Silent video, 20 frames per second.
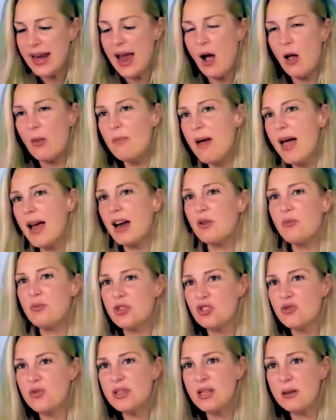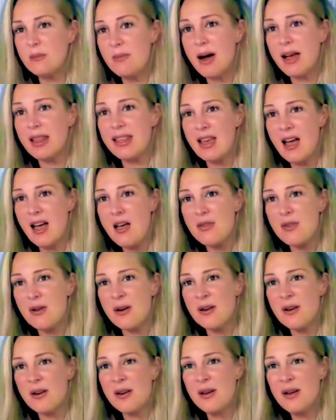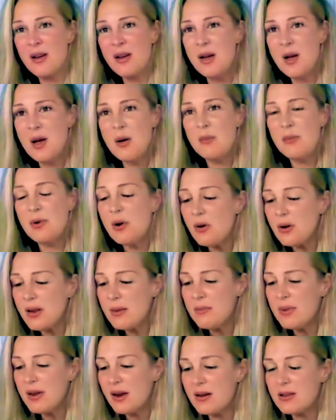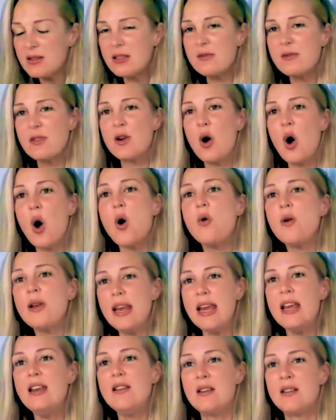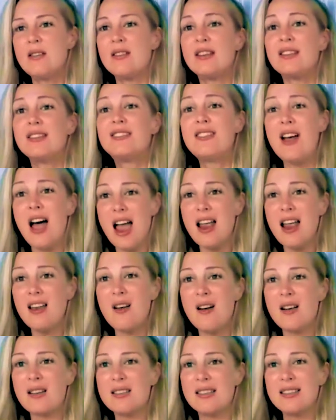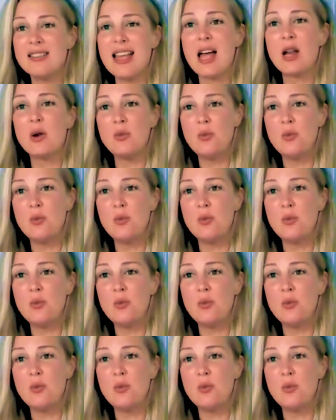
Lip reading: held back and restricted by the other, purely because of their own inner dialogues that's at